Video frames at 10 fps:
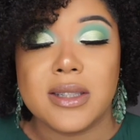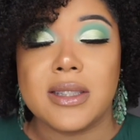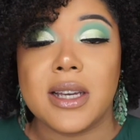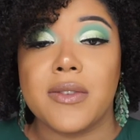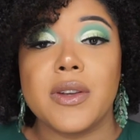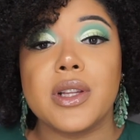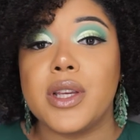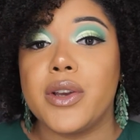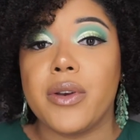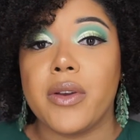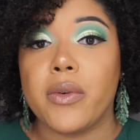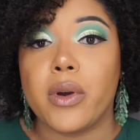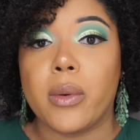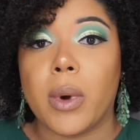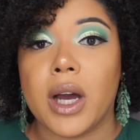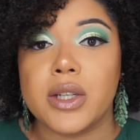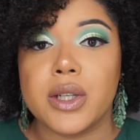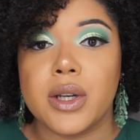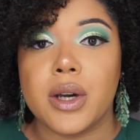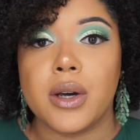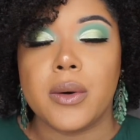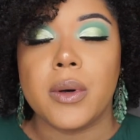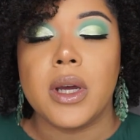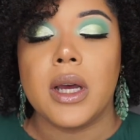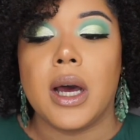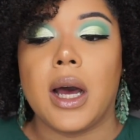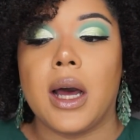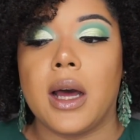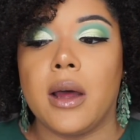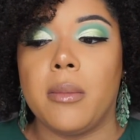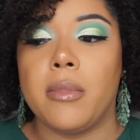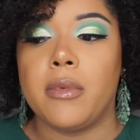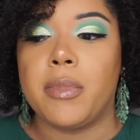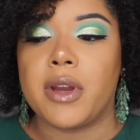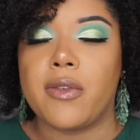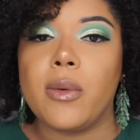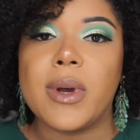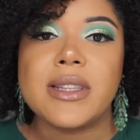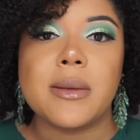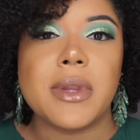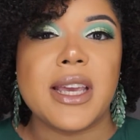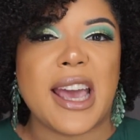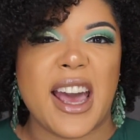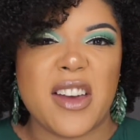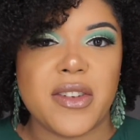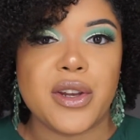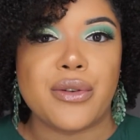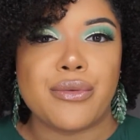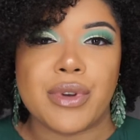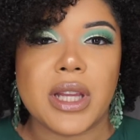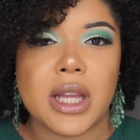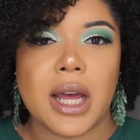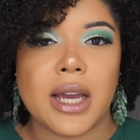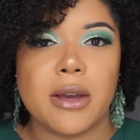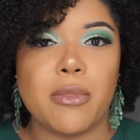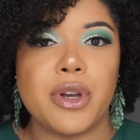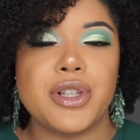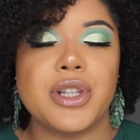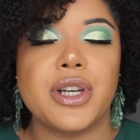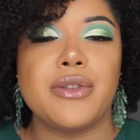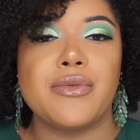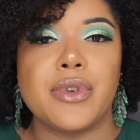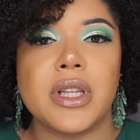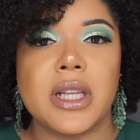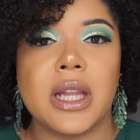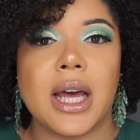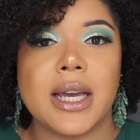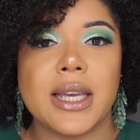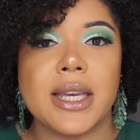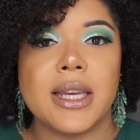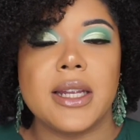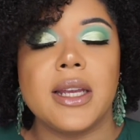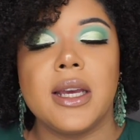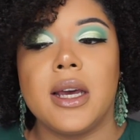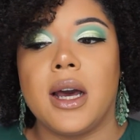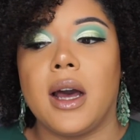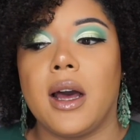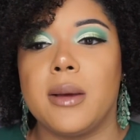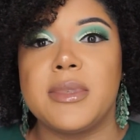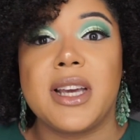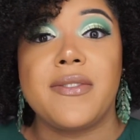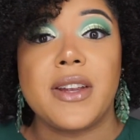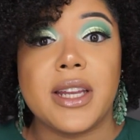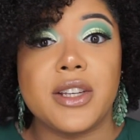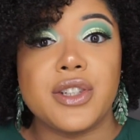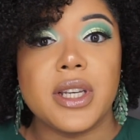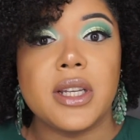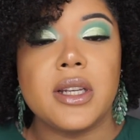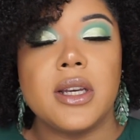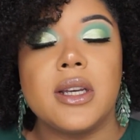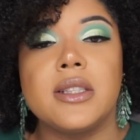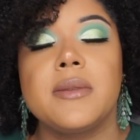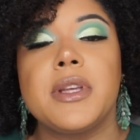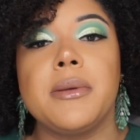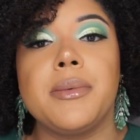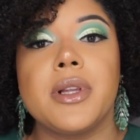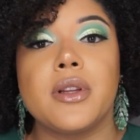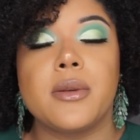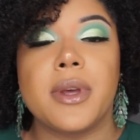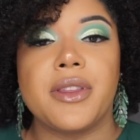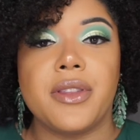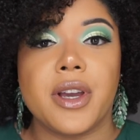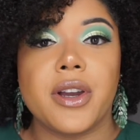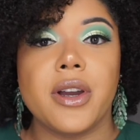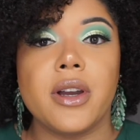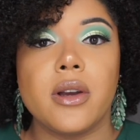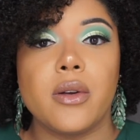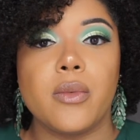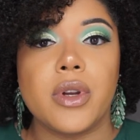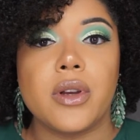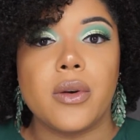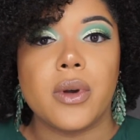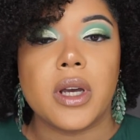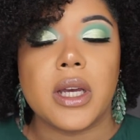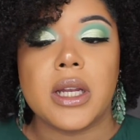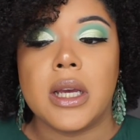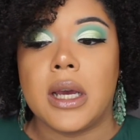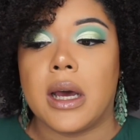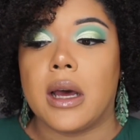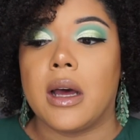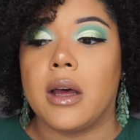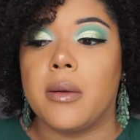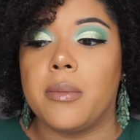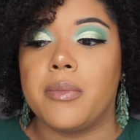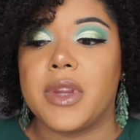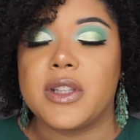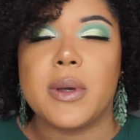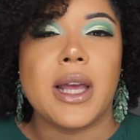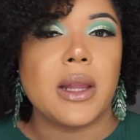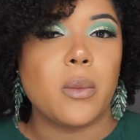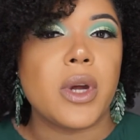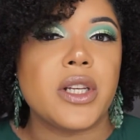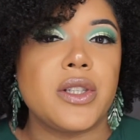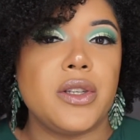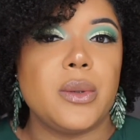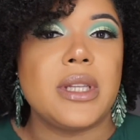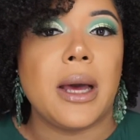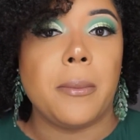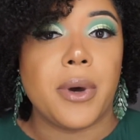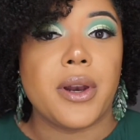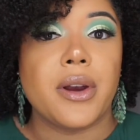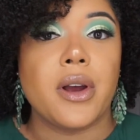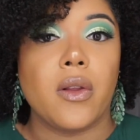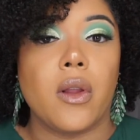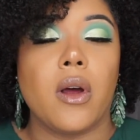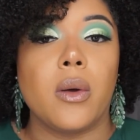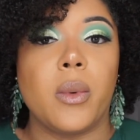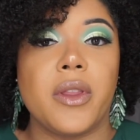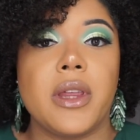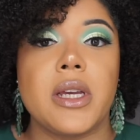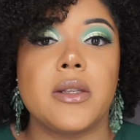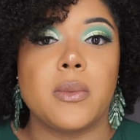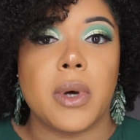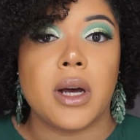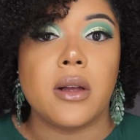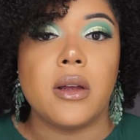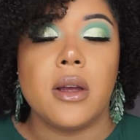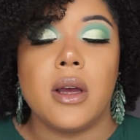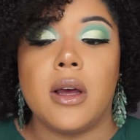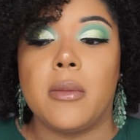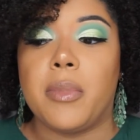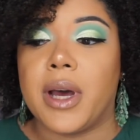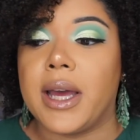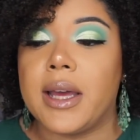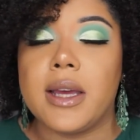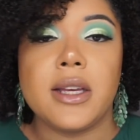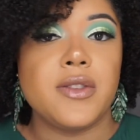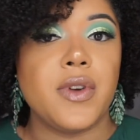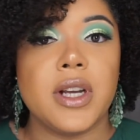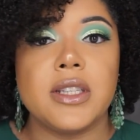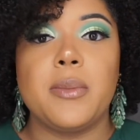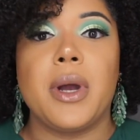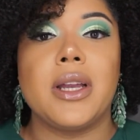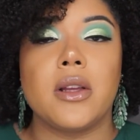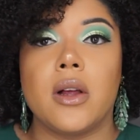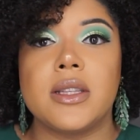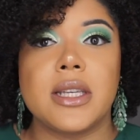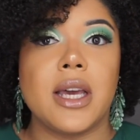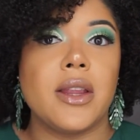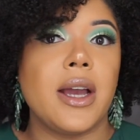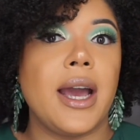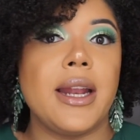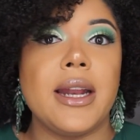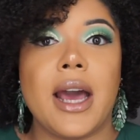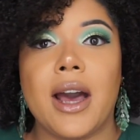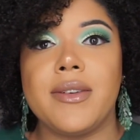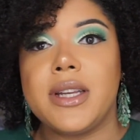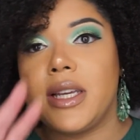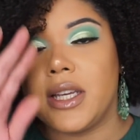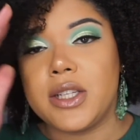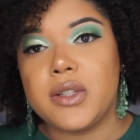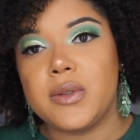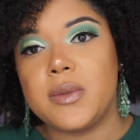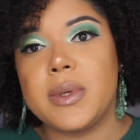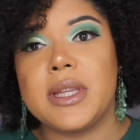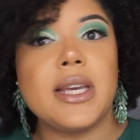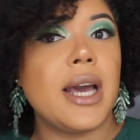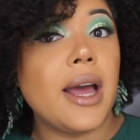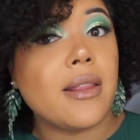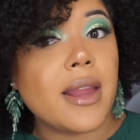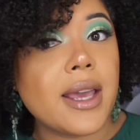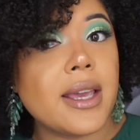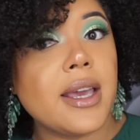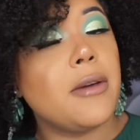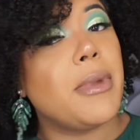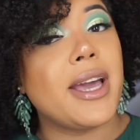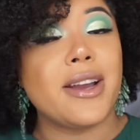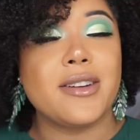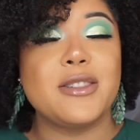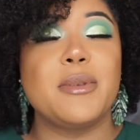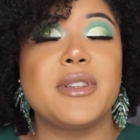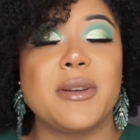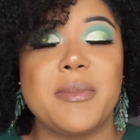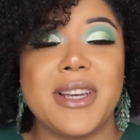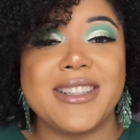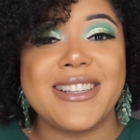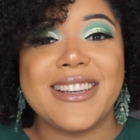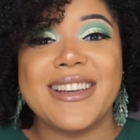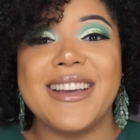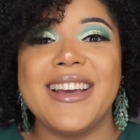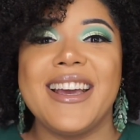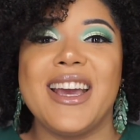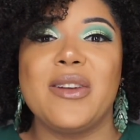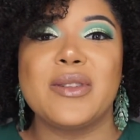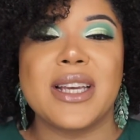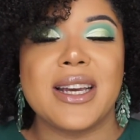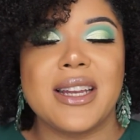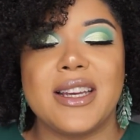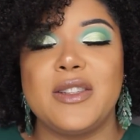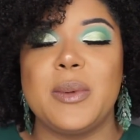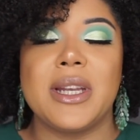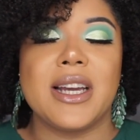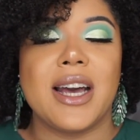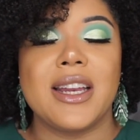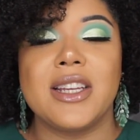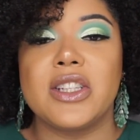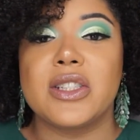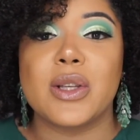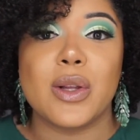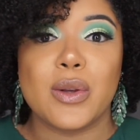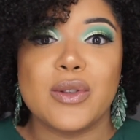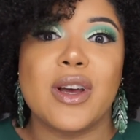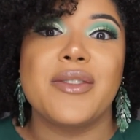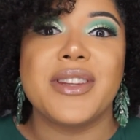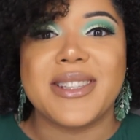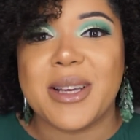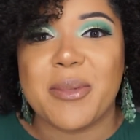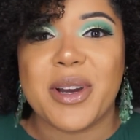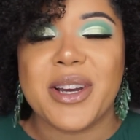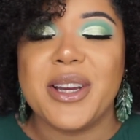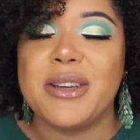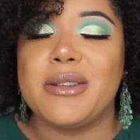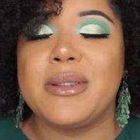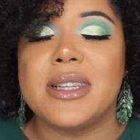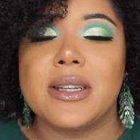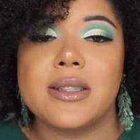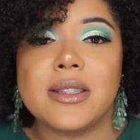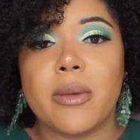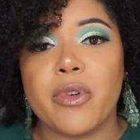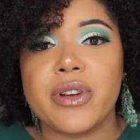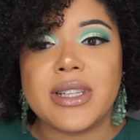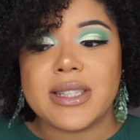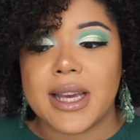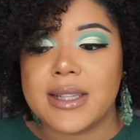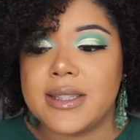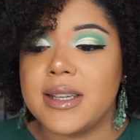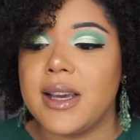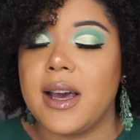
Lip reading: Definitely great for a wash and go. But if you want something heavy to really lock in moisture and really lock in definition, something maybe a little bit thicker would go good. That's why I wanted to use that butter along with it as well. But as far as the product altogether, I didn't have any issues with it. I like it. My hair smelled amazing, and it was like a nice way to kind of just close off the summer using a summery scent.